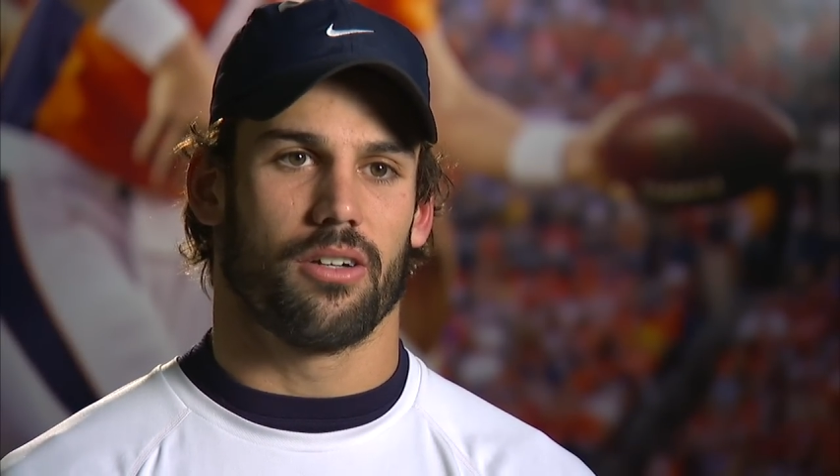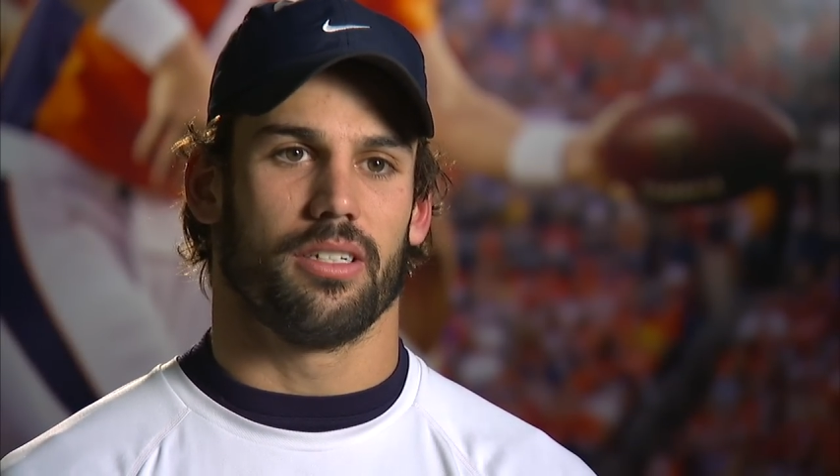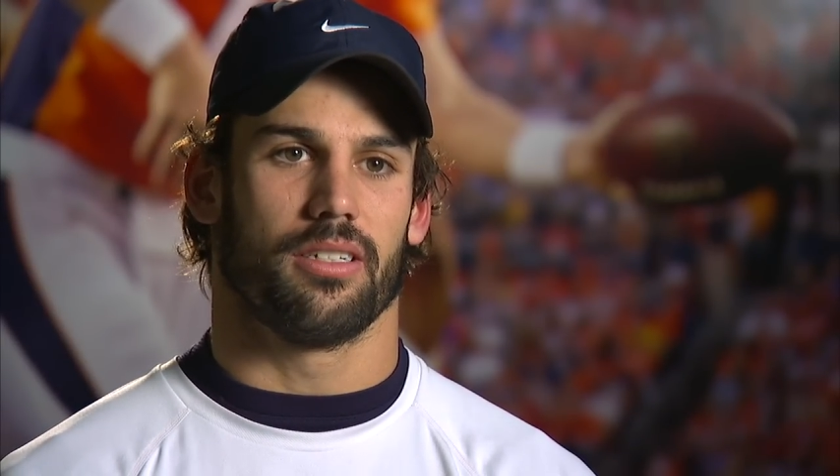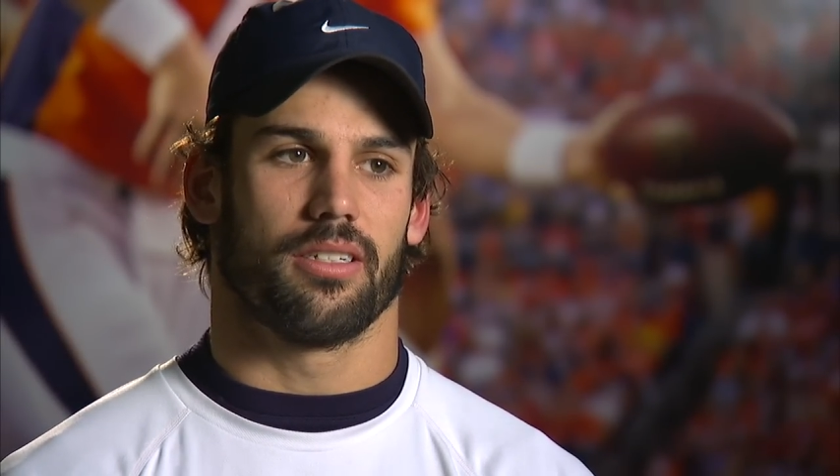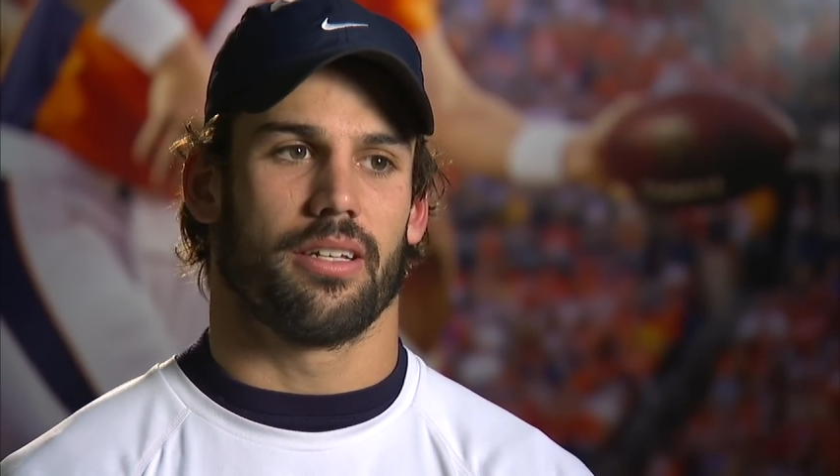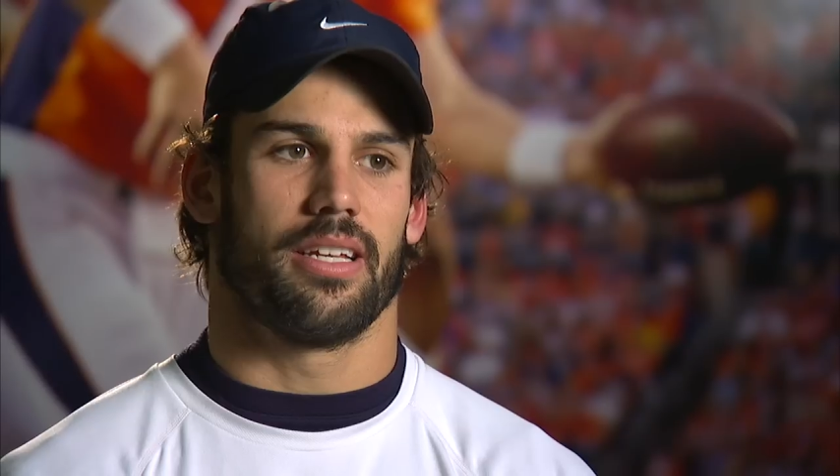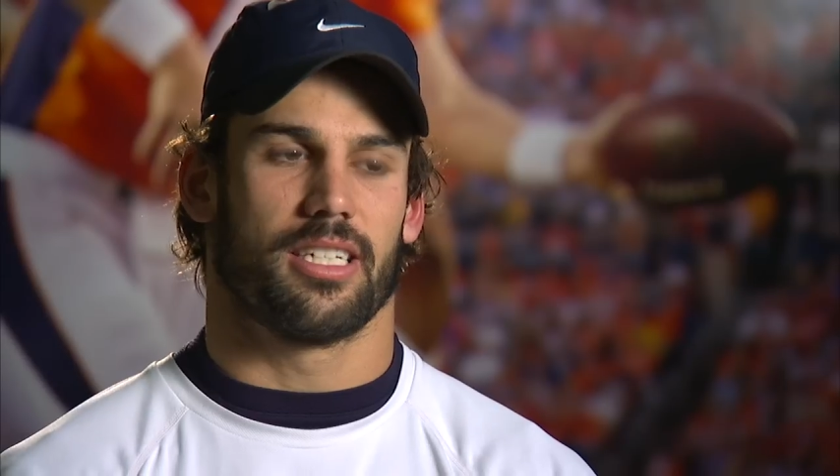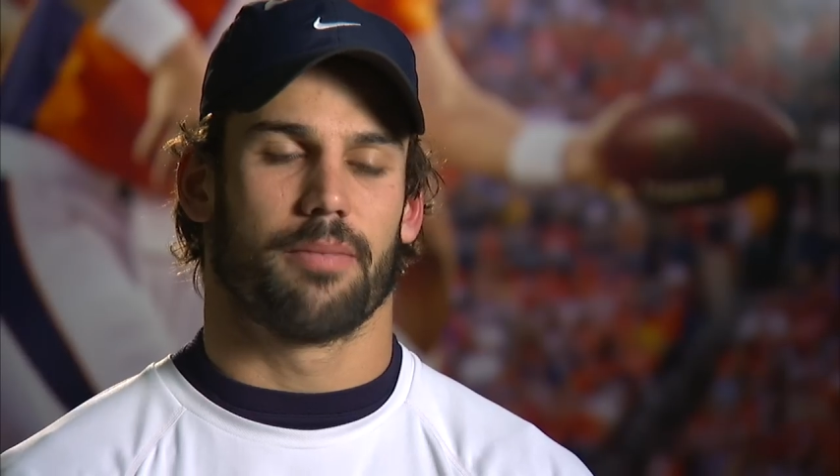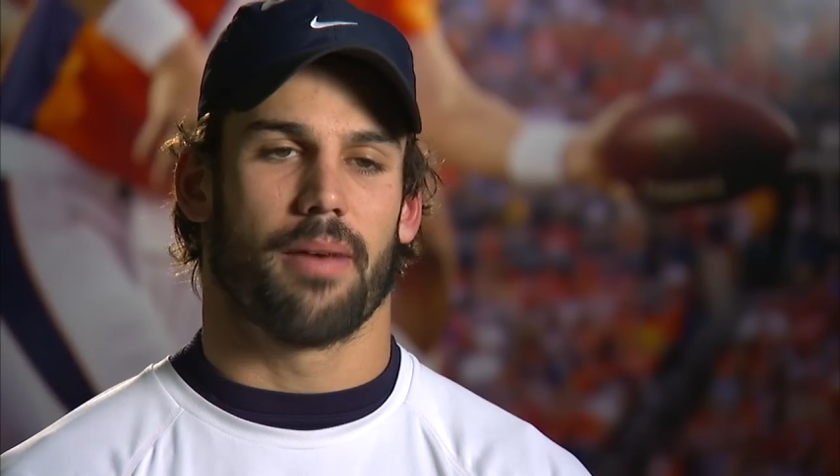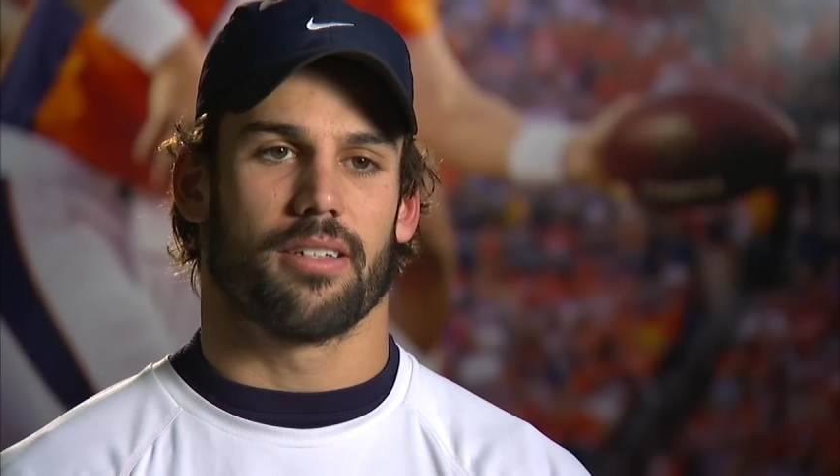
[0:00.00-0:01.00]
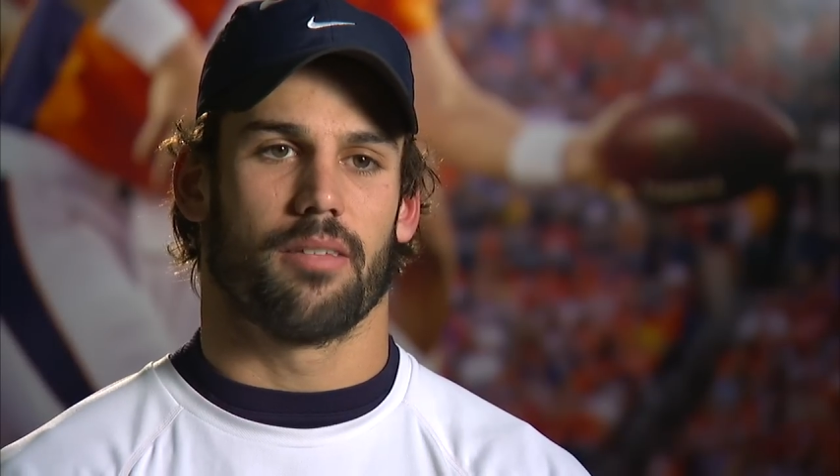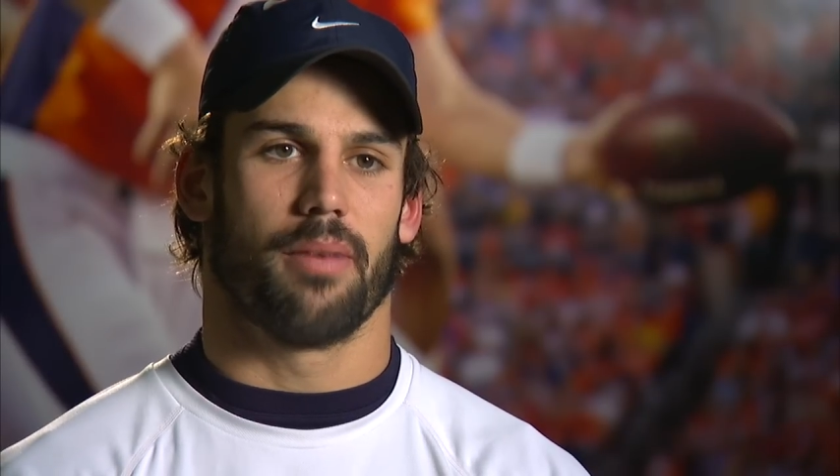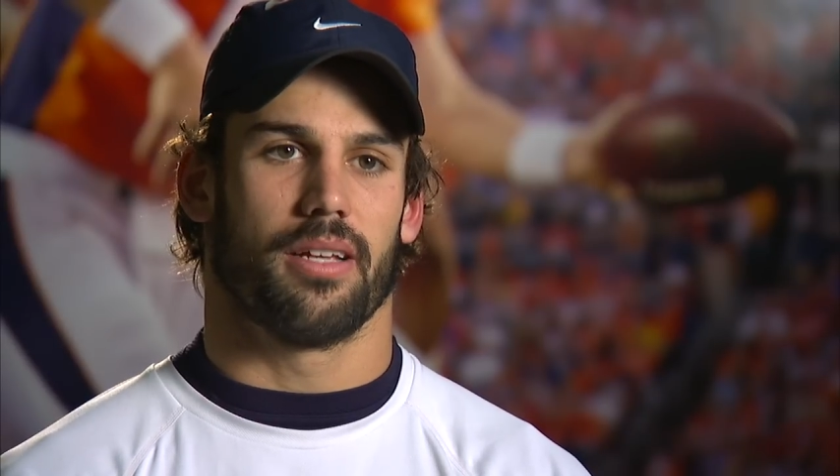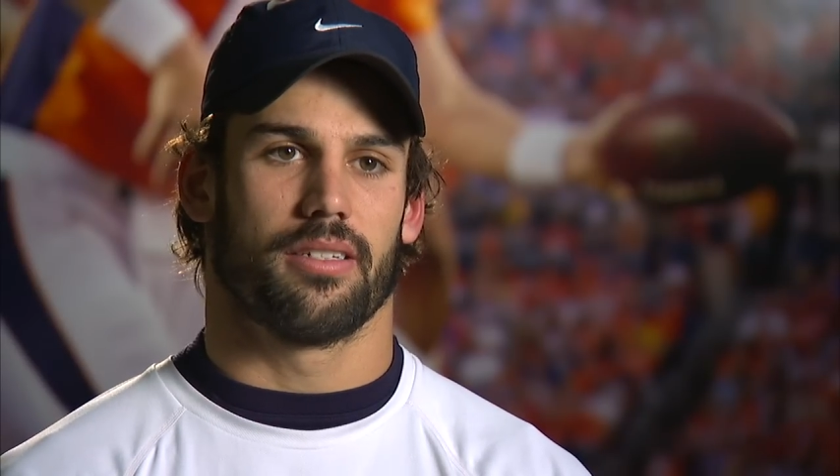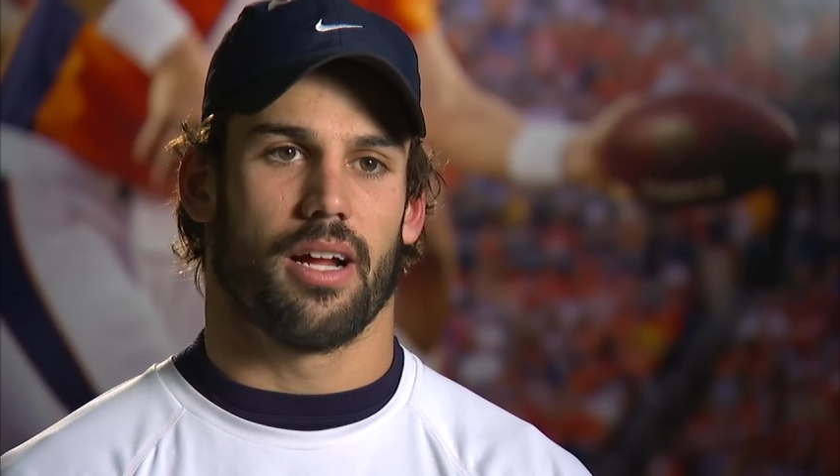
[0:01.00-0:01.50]
and he expects the
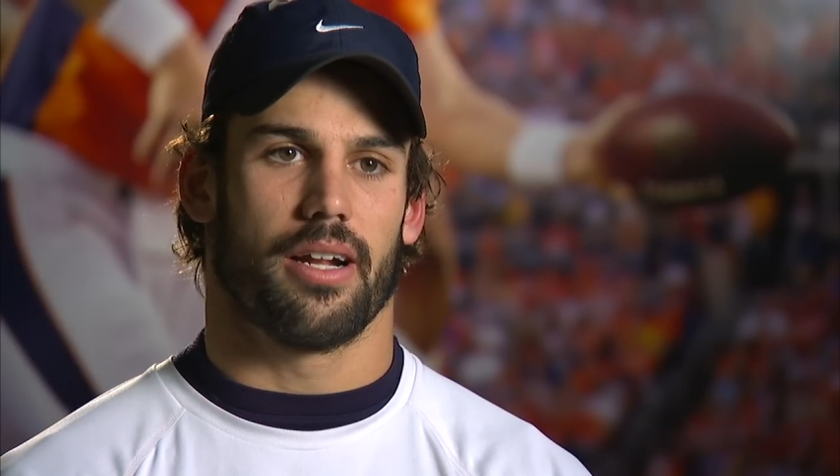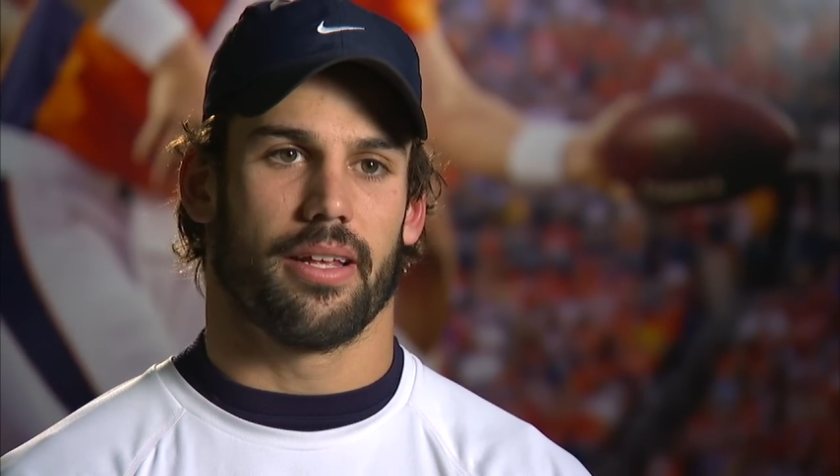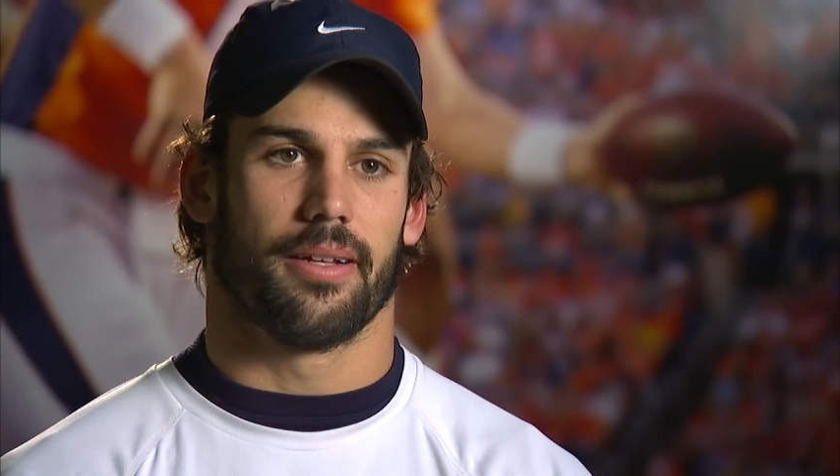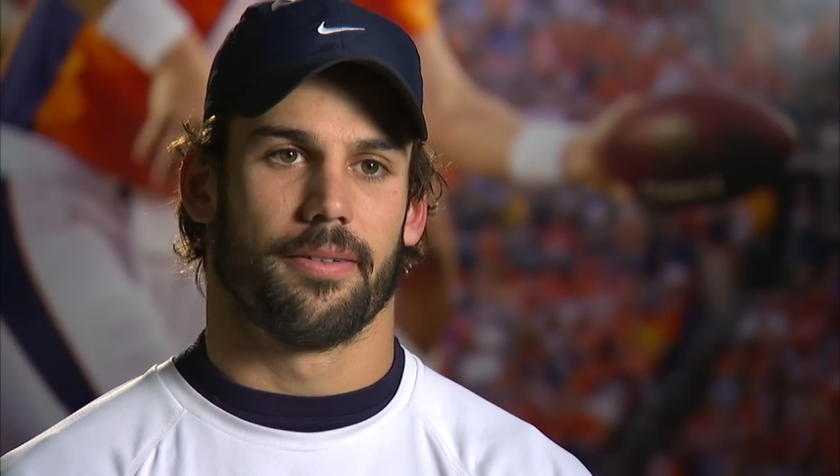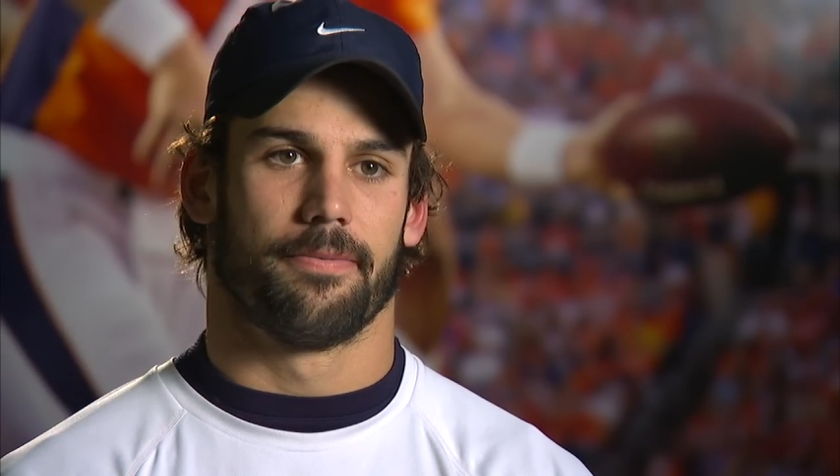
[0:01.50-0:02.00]
best out of you.